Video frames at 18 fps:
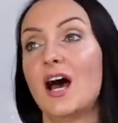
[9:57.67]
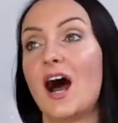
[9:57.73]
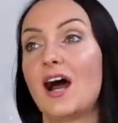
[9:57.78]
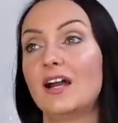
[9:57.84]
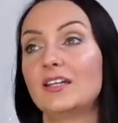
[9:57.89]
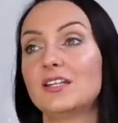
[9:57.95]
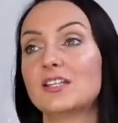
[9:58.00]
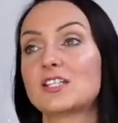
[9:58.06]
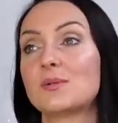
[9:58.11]

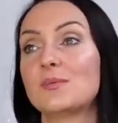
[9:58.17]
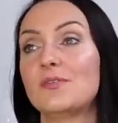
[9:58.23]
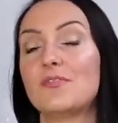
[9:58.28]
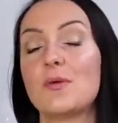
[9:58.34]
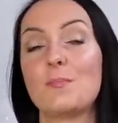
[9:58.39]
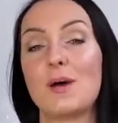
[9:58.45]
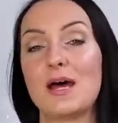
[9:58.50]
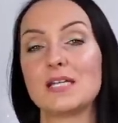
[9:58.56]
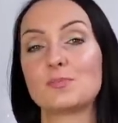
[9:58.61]
I think some of
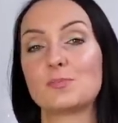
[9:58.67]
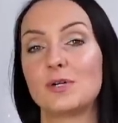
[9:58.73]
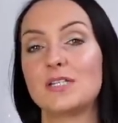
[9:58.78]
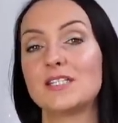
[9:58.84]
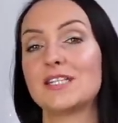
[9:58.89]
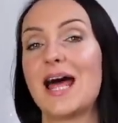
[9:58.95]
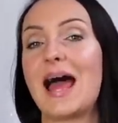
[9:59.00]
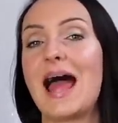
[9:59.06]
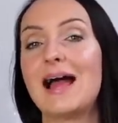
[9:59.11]
the best
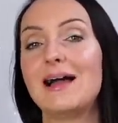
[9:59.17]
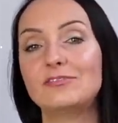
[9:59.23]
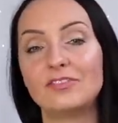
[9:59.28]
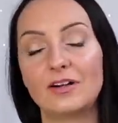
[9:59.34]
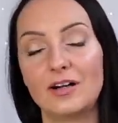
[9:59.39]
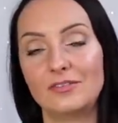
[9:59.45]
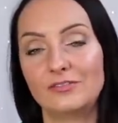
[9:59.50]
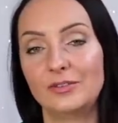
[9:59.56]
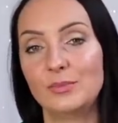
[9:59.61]
prints
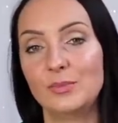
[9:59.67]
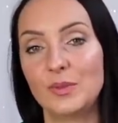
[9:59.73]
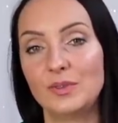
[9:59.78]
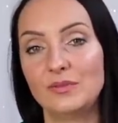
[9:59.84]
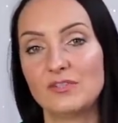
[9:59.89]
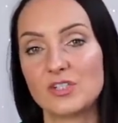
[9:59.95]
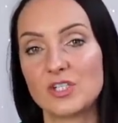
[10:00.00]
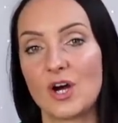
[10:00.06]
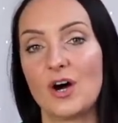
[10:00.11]
ever from
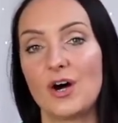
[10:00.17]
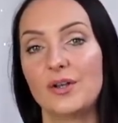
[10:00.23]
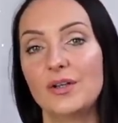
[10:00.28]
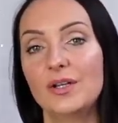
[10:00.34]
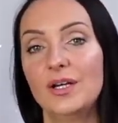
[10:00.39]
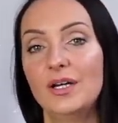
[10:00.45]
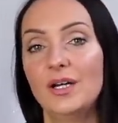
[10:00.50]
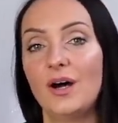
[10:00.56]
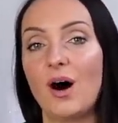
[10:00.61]
Louis
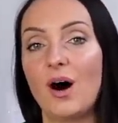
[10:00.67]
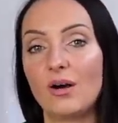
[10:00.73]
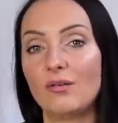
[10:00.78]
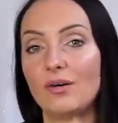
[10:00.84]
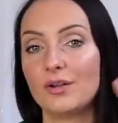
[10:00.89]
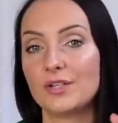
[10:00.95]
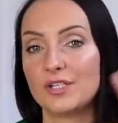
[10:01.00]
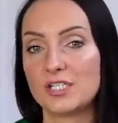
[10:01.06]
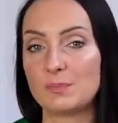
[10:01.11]
Vuitton
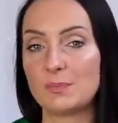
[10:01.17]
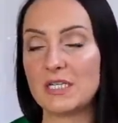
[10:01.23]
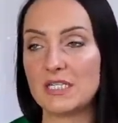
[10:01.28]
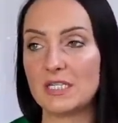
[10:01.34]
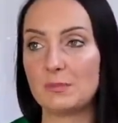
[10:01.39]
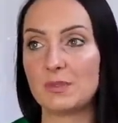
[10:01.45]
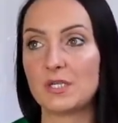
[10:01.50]
are on the speedy